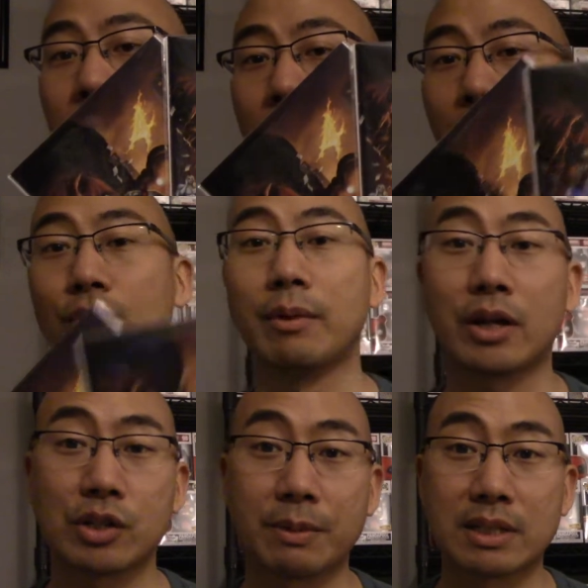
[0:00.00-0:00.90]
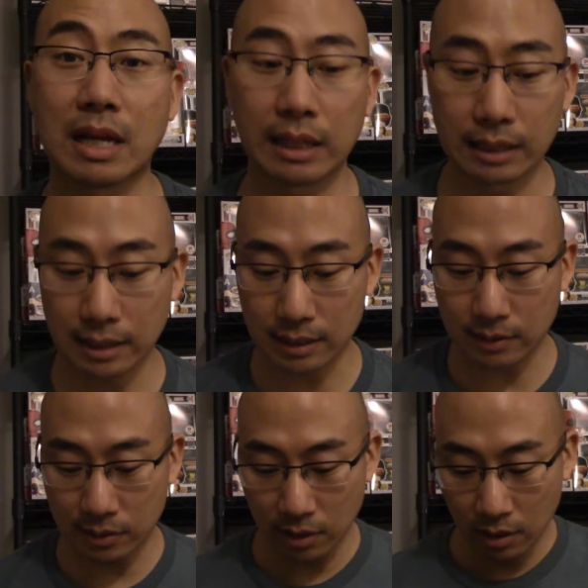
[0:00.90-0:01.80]
I will actually be selling
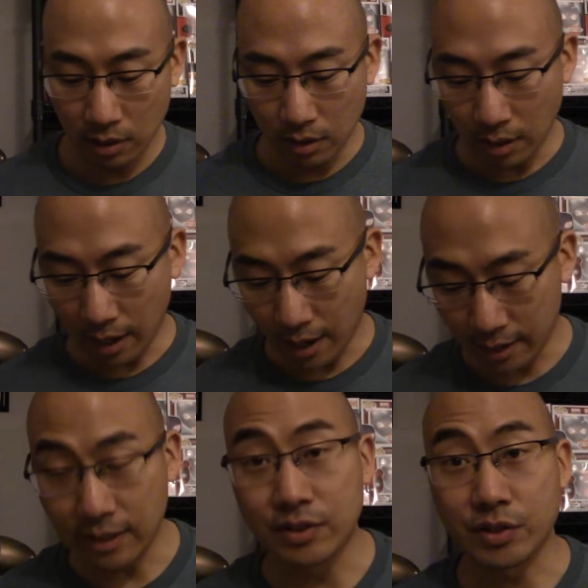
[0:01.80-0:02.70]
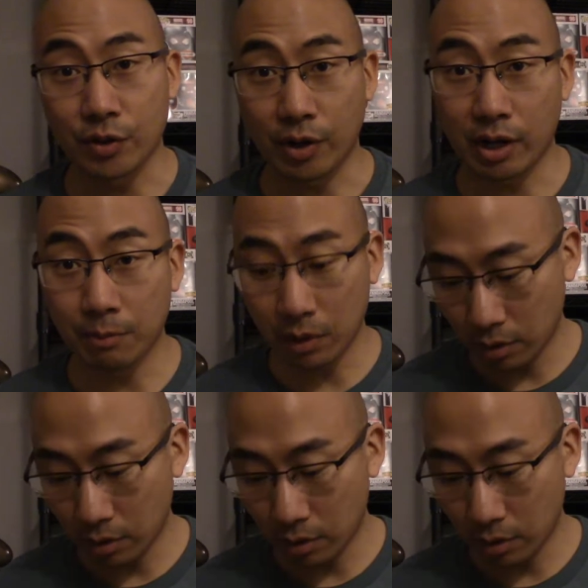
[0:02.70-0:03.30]
these on Instagram.